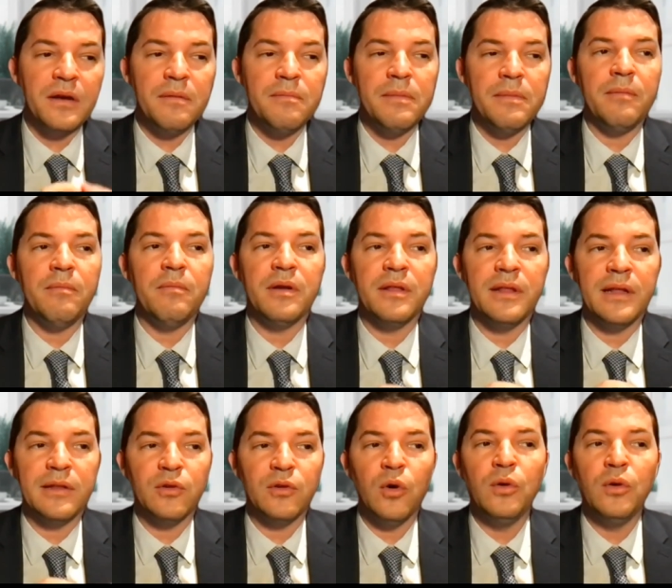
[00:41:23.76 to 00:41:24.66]
Remember
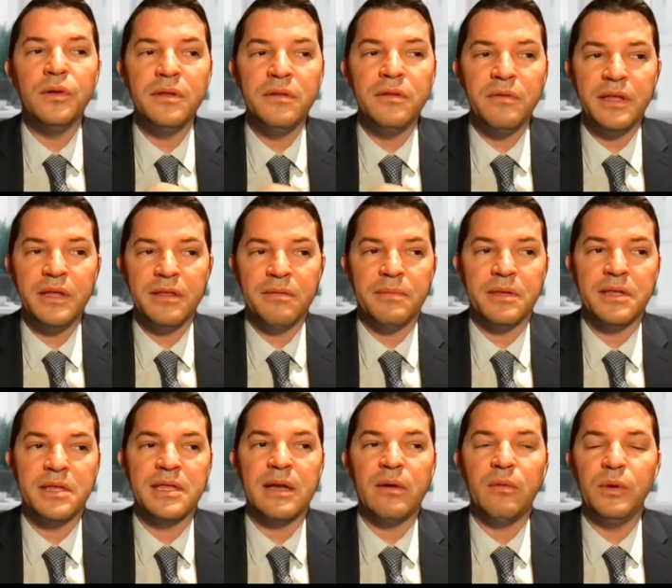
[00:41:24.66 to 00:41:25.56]
that all the
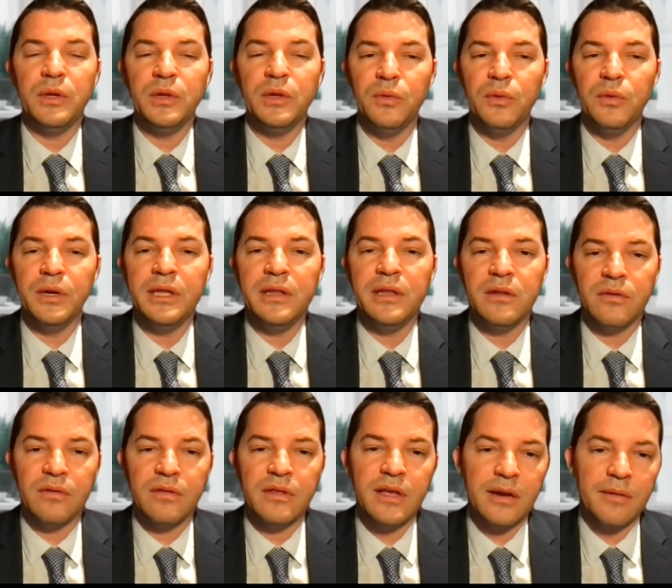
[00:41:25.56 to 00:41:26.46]
treatments that we do
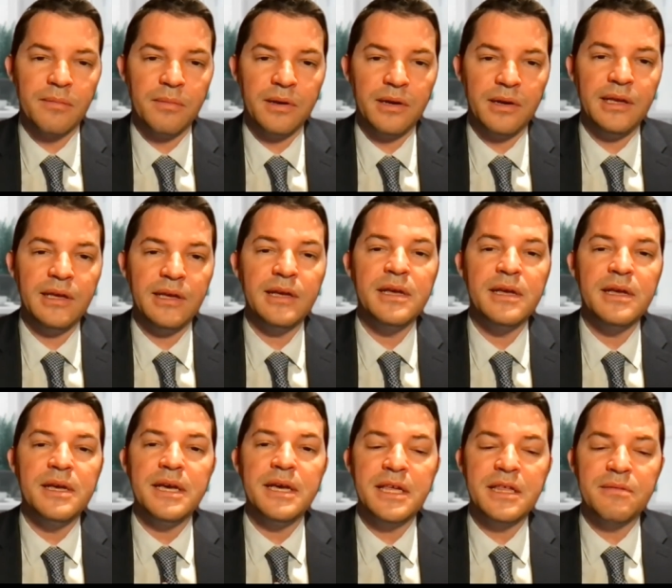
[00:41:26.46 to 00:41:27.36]
intradermally
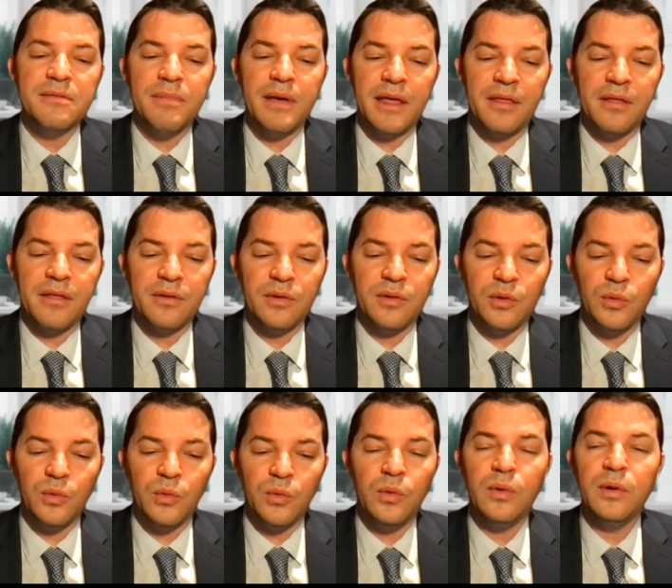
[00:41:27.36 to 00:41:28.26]
is better
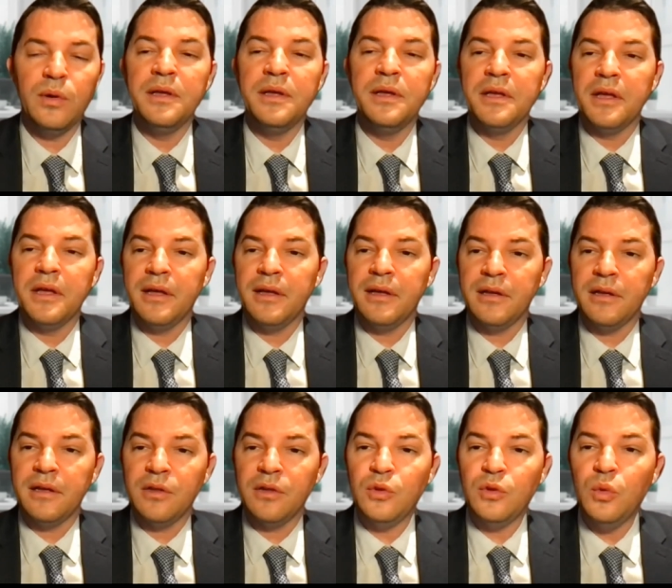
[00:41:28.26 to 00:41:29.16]
to
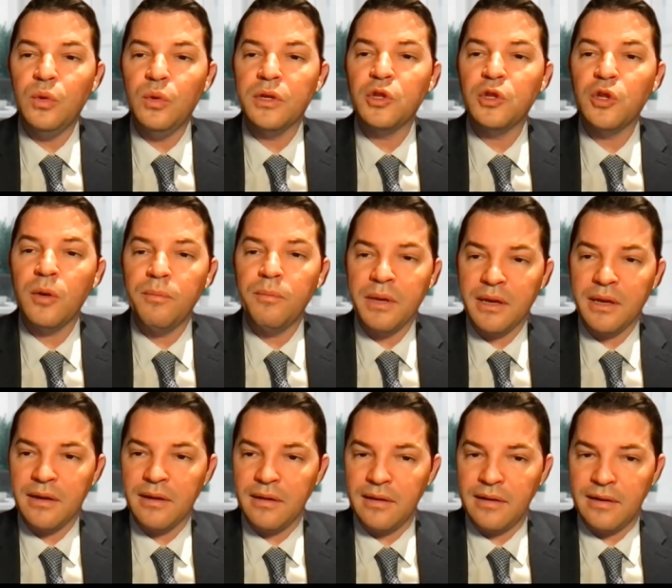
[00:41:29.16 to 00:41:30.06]
uh, do a
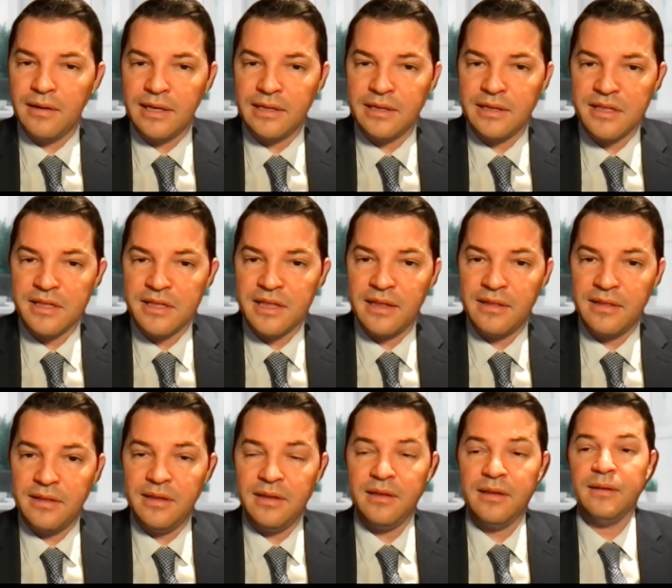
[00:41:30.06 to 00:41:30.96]
topical
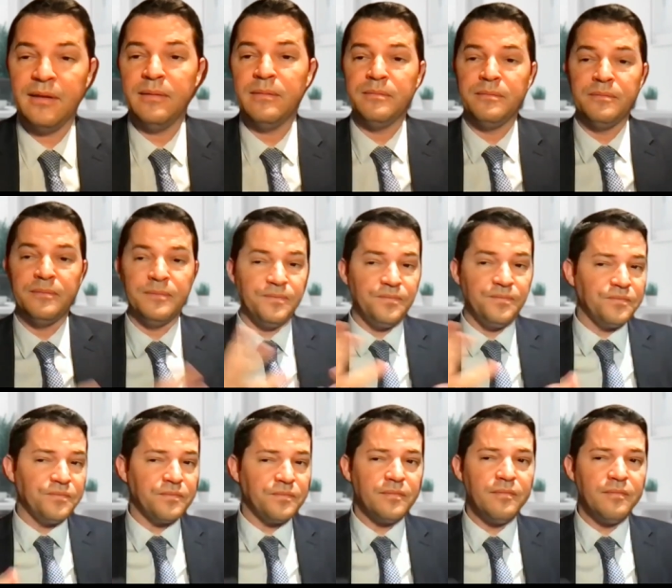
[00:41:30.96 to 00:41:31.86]
anesthetic
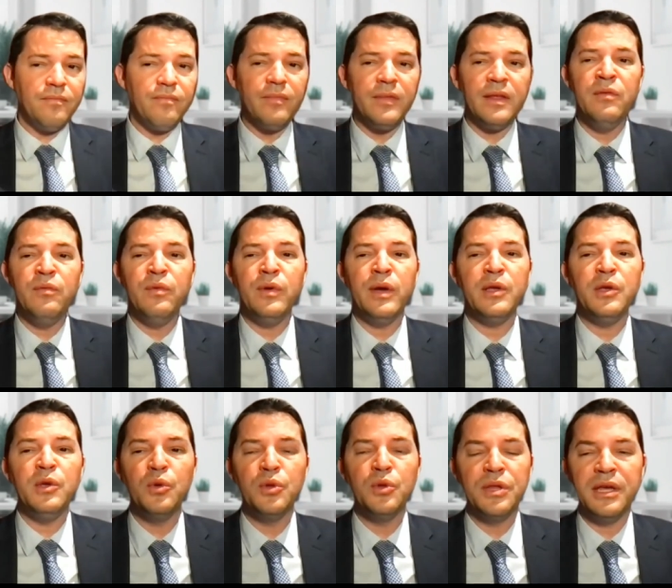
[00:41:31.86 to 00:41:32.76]
if we are
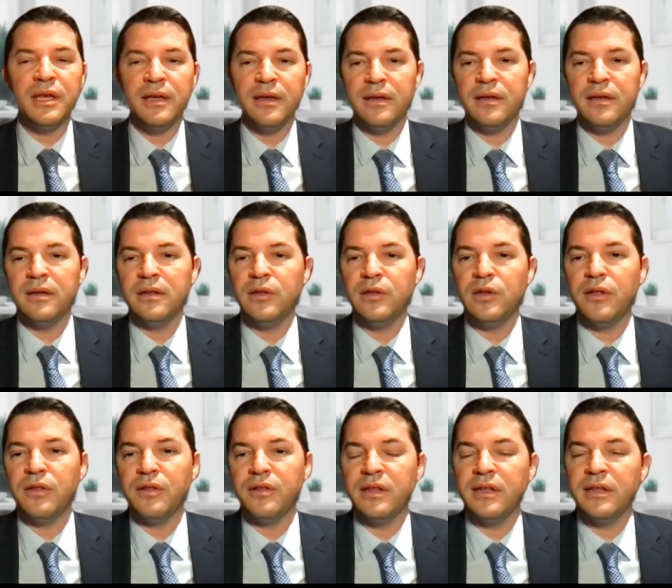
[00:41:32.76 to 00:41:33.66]
using
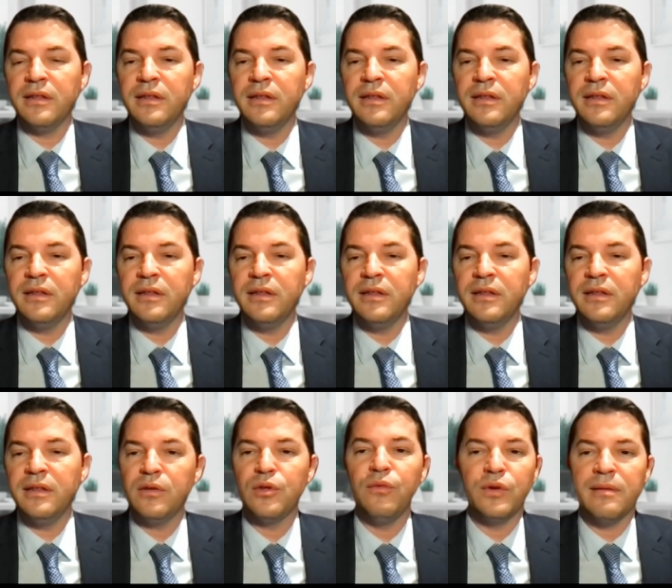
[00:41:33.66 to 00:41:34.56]
another
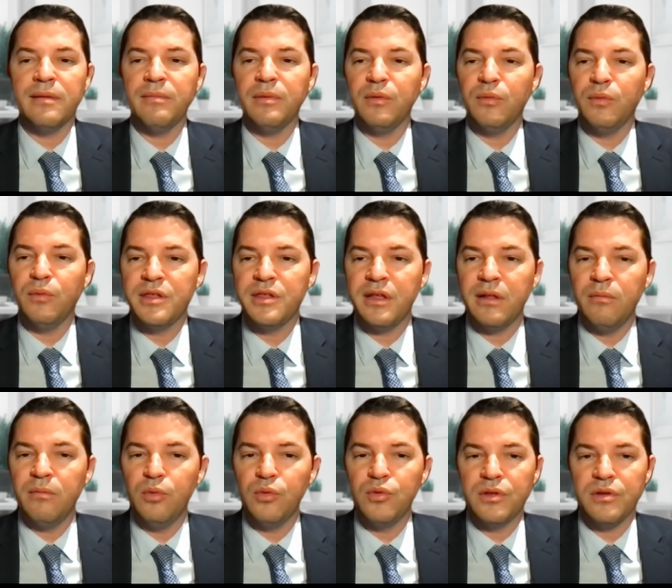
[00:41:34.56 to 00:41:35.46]
technique. So for
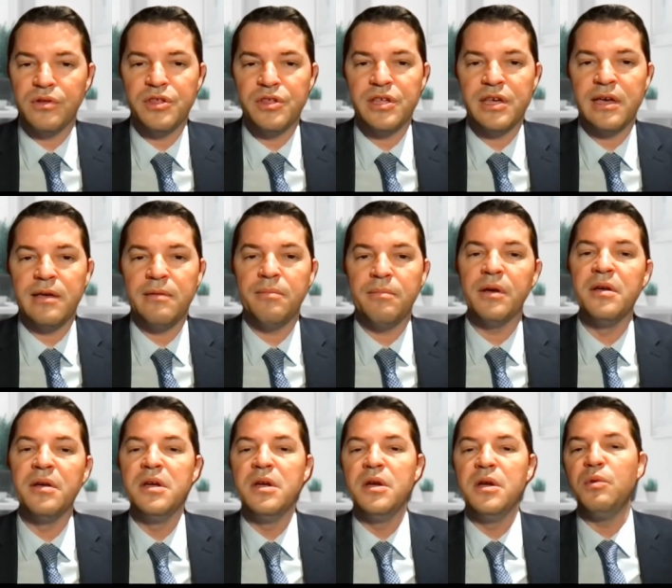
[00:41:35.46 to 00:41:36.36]
example, with cell booster
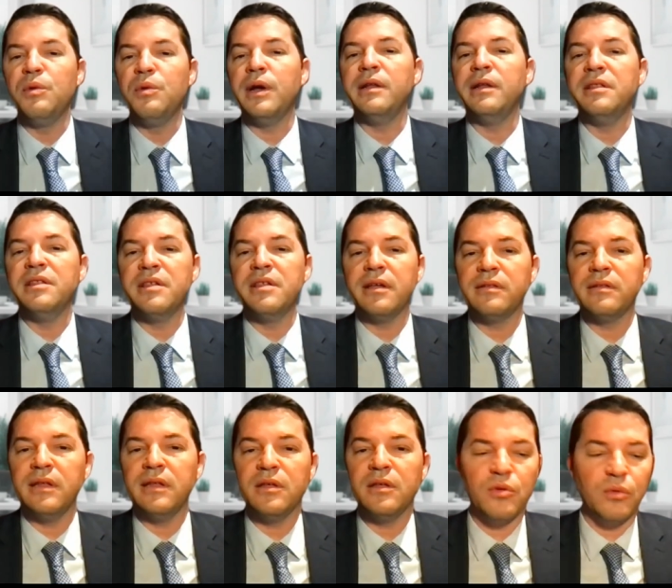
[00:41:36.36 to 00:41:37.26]
shape, we are
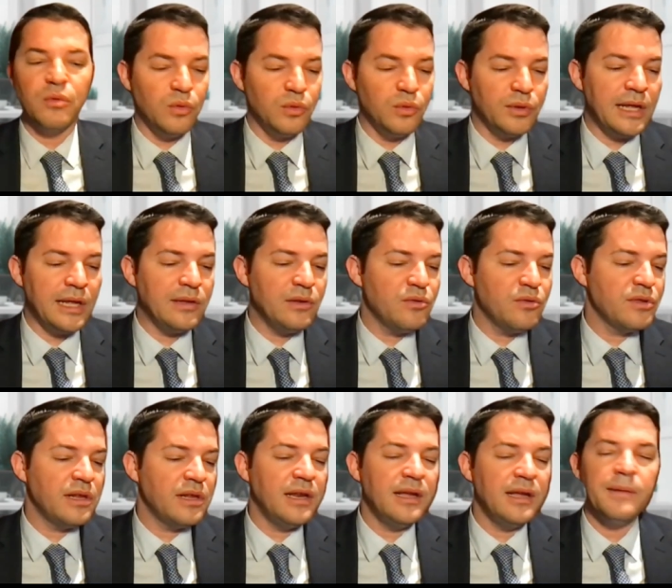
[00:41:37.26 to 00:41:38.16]
injecting
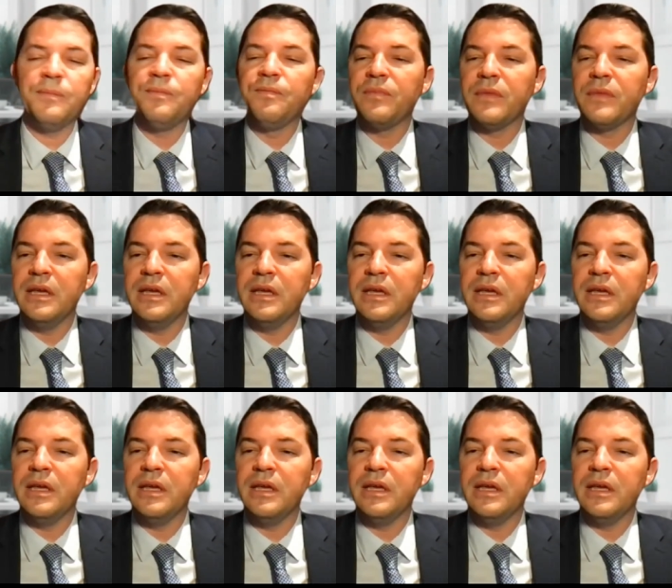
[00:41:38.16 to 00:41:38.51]
subcutaneously.